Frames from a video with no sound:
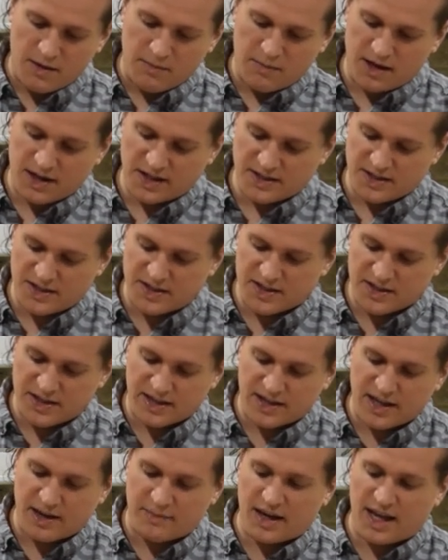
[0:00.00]
Because this is
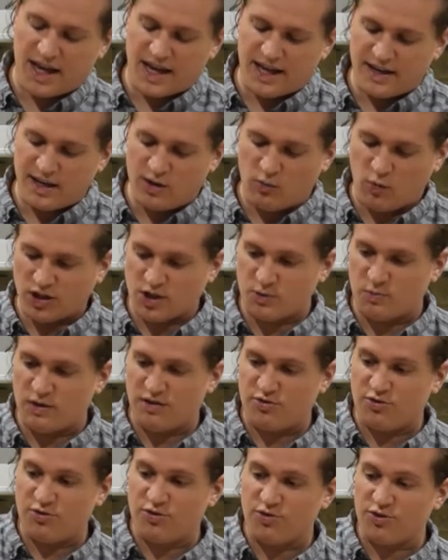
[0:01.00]
gonna come in handy once we
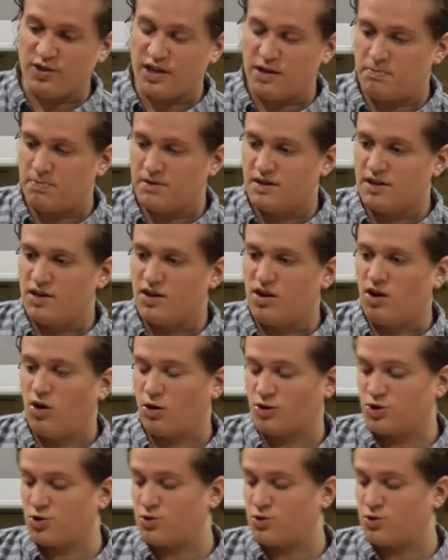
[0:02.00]
flip our